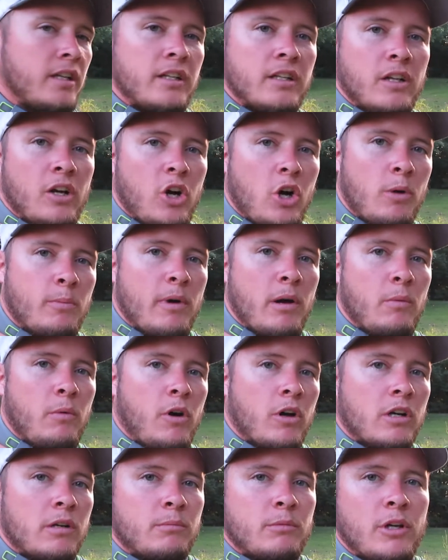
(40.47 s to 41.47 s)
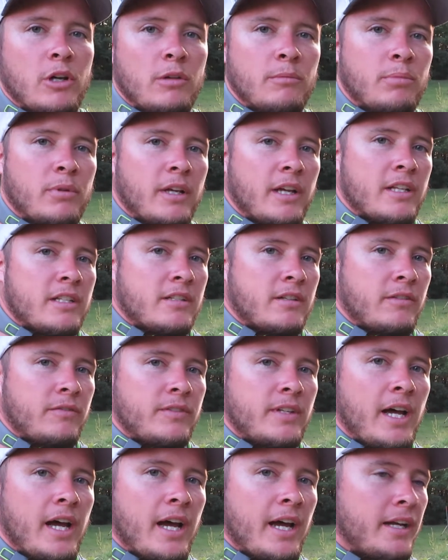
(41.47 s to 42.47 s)
in it. All my watermelon plants
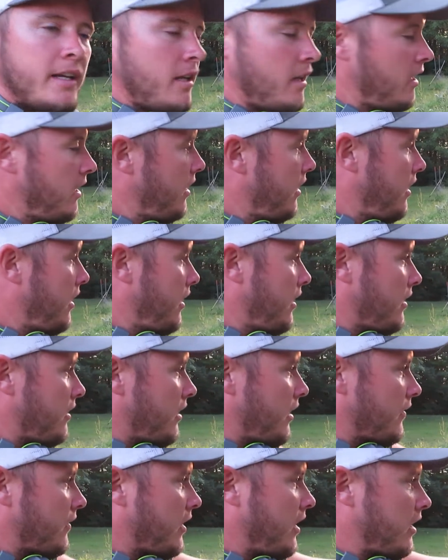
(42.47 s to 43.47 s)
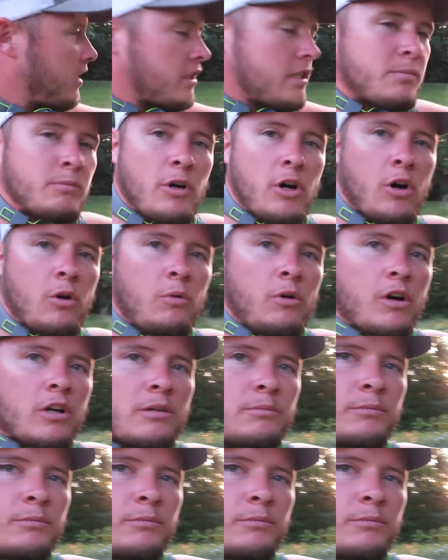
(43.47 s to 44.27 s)
have died. I've got small